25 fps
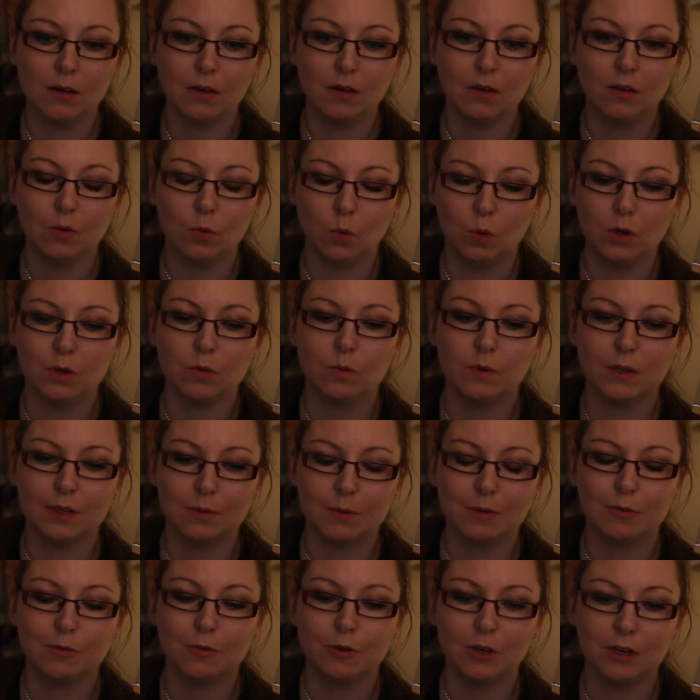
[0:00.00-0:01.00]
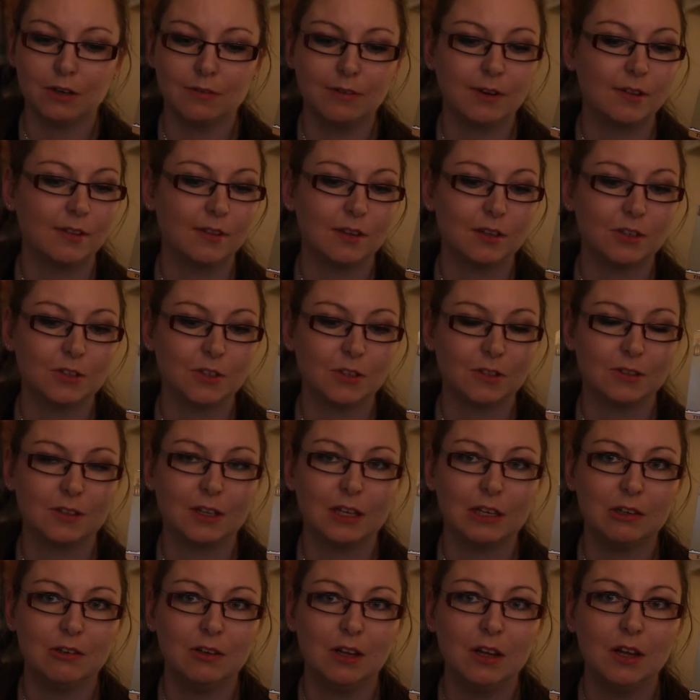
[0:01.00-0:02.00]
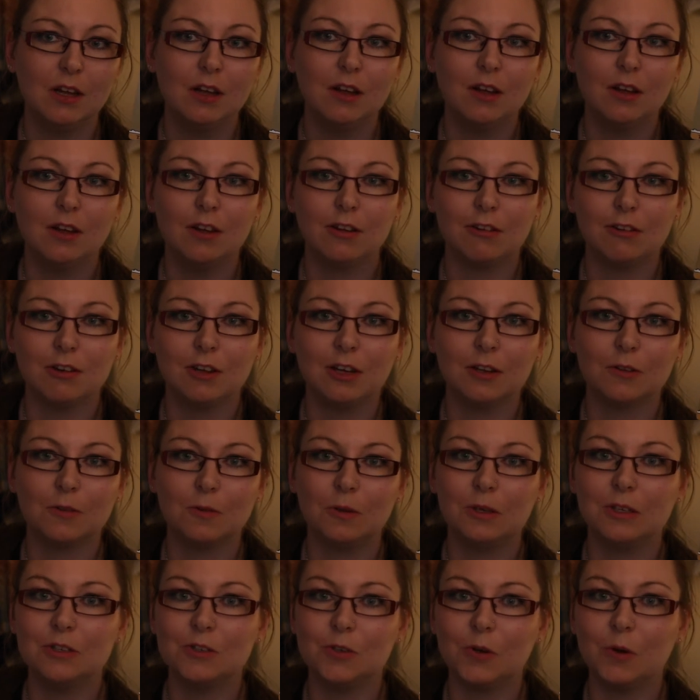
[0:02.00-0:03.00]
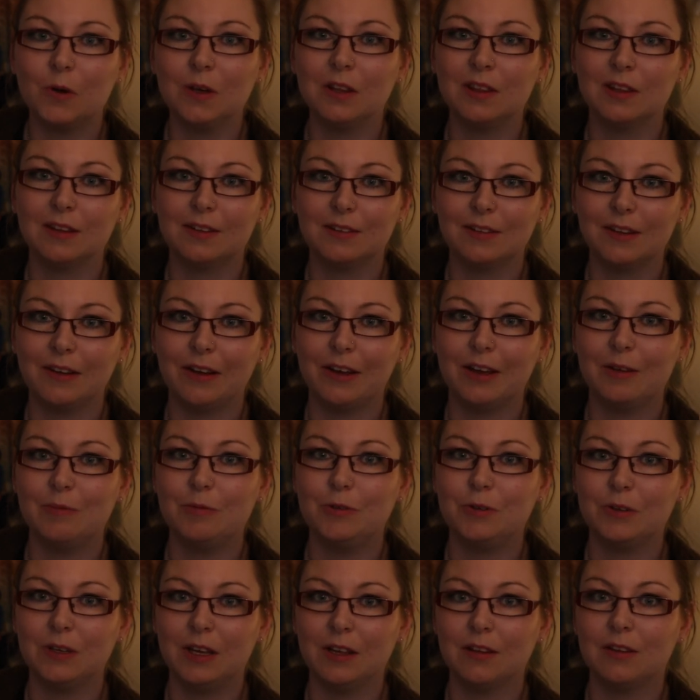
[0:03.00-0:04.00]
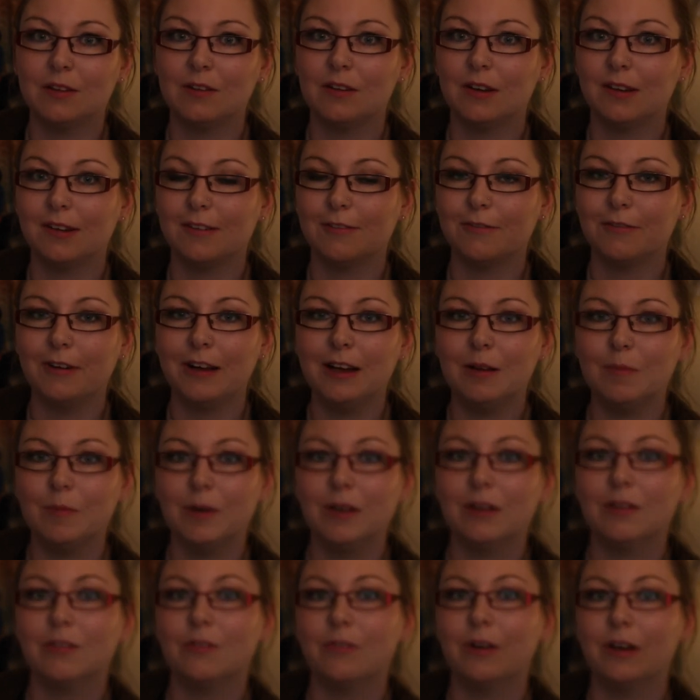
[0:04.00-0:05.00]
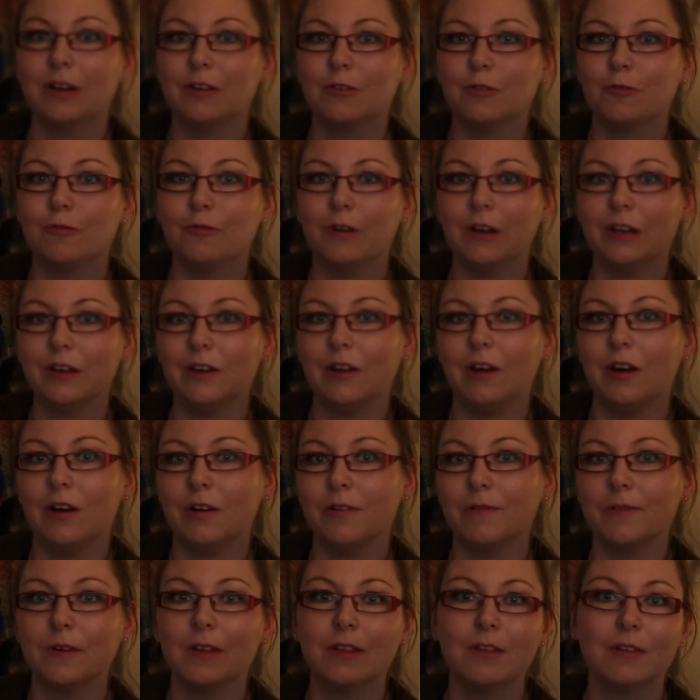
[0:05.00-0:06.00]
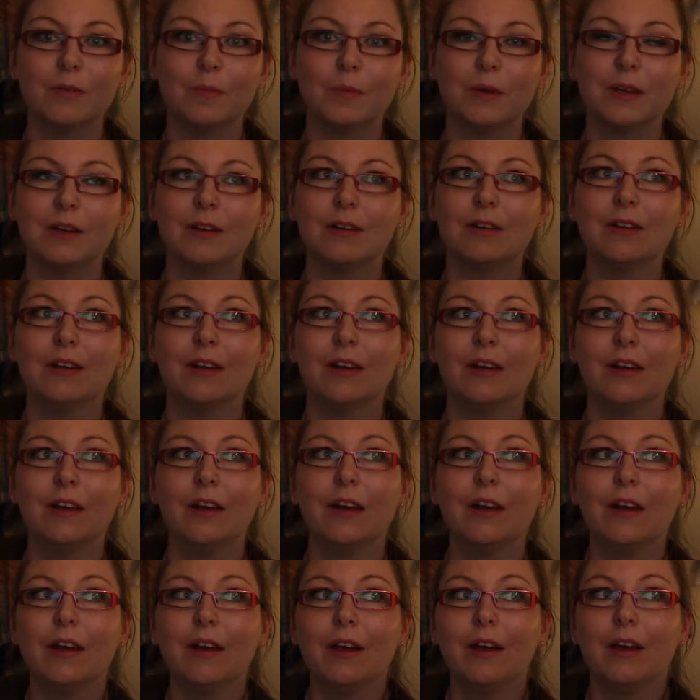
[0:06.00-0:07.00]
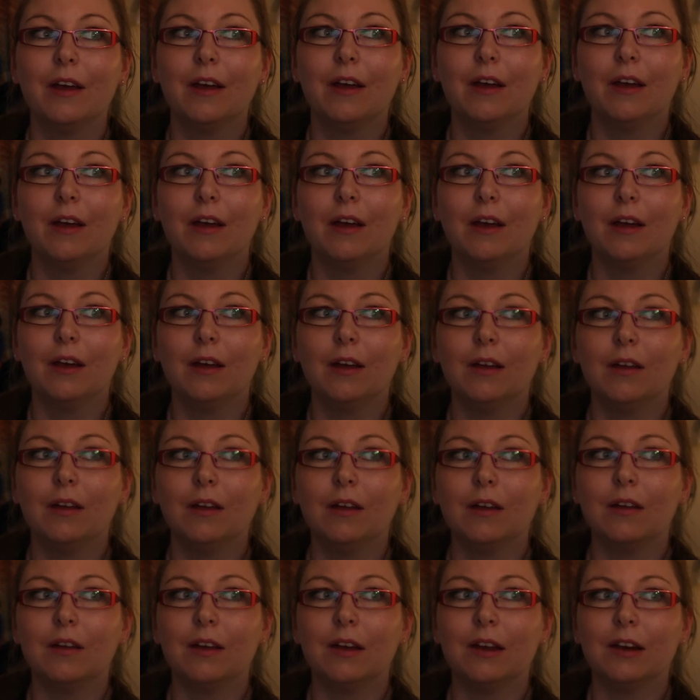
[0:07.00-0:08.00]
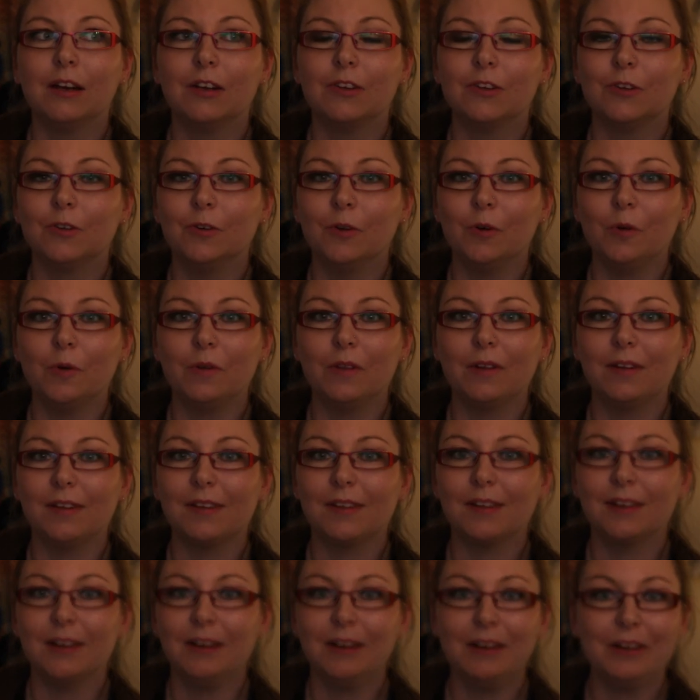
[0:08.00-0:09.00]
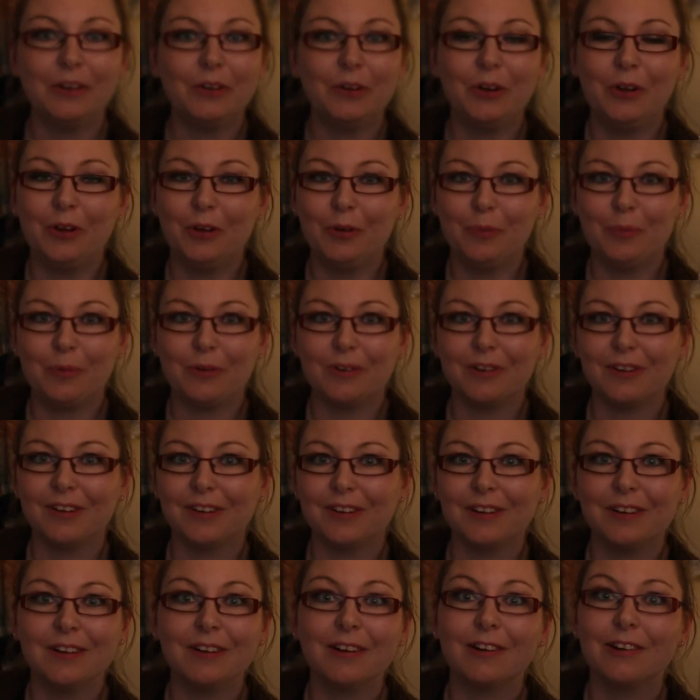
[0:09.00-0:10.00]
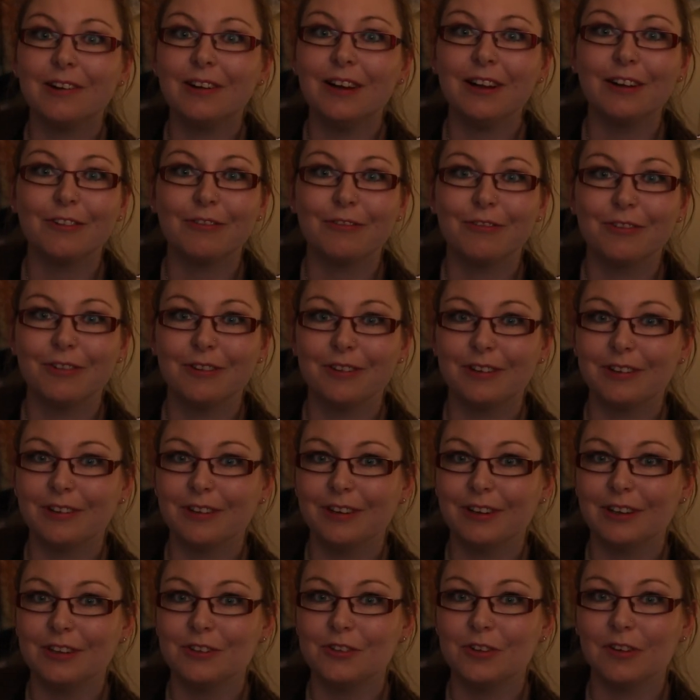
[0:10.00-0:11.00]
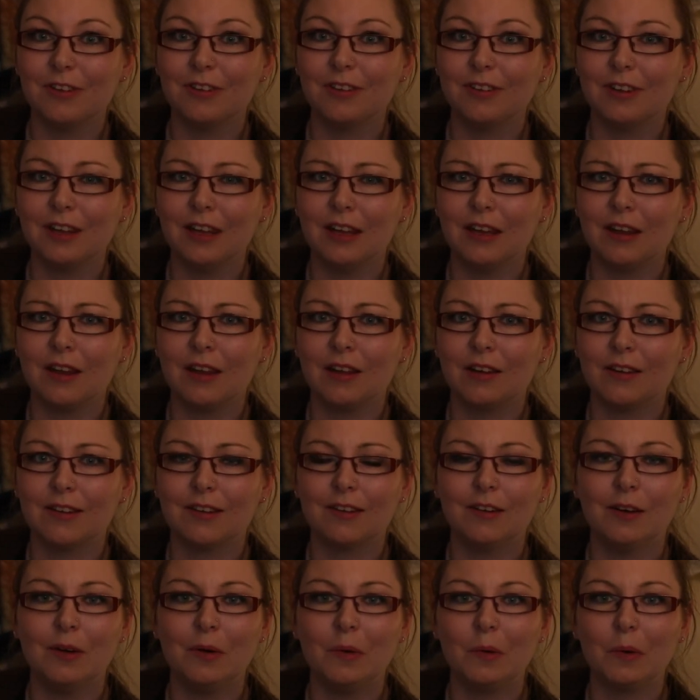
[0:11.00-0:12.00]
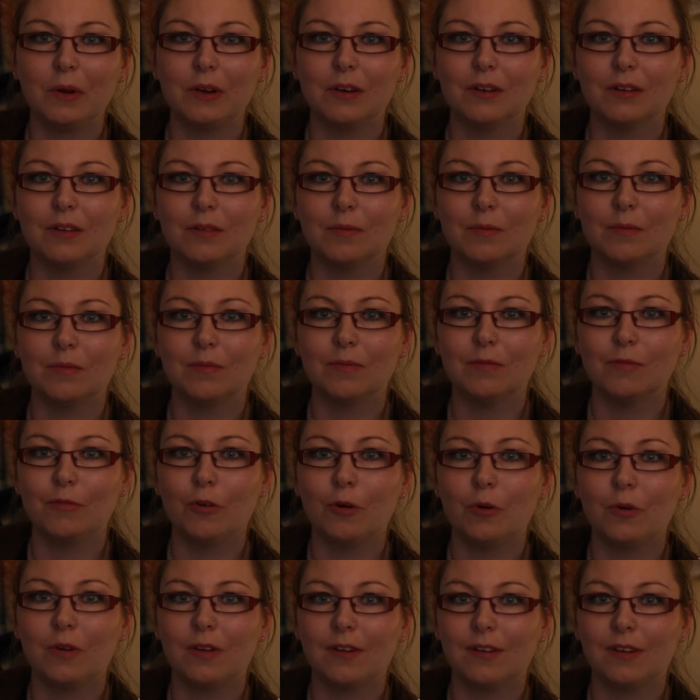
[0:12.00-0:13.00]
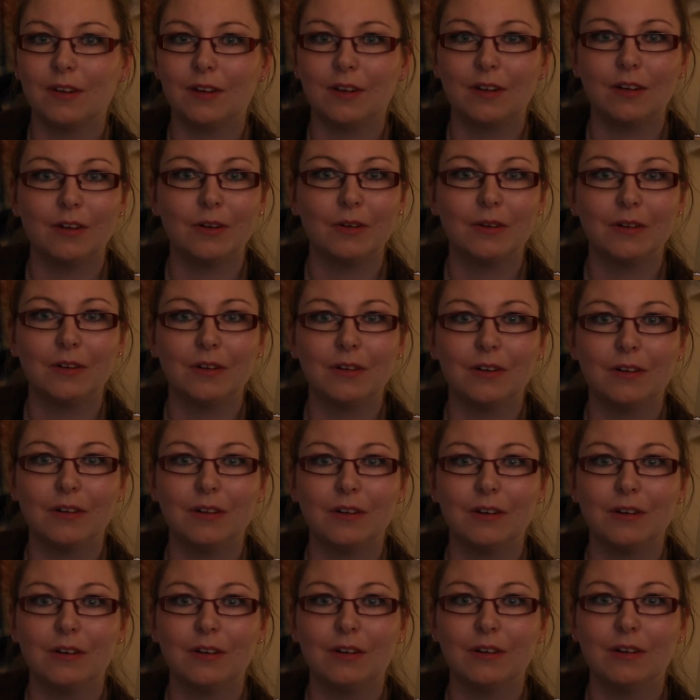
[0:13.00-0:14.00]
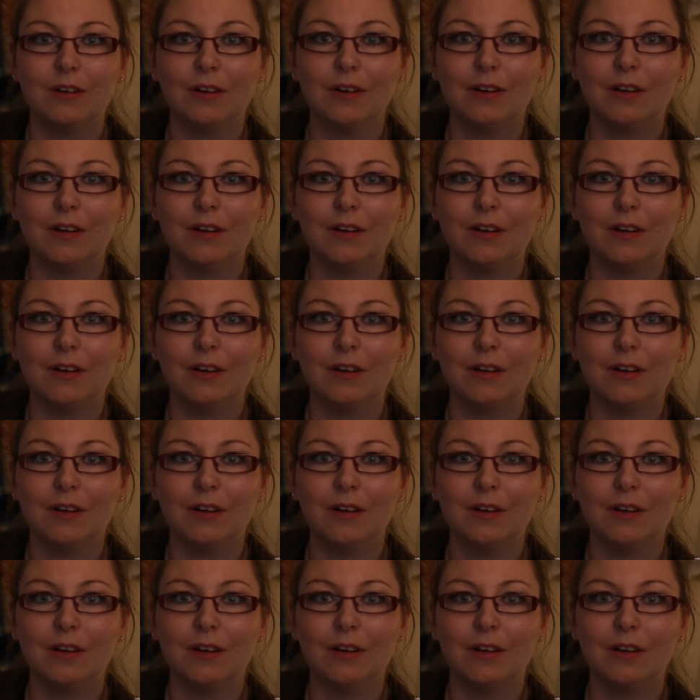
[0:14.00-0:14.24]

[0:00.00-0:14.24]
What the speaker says: Or 1 week before everything shut down. So we got to enjoy that time together as a family and trying to find our rhythm and getting to know this little new person in our life. And just taking it slow and focusing on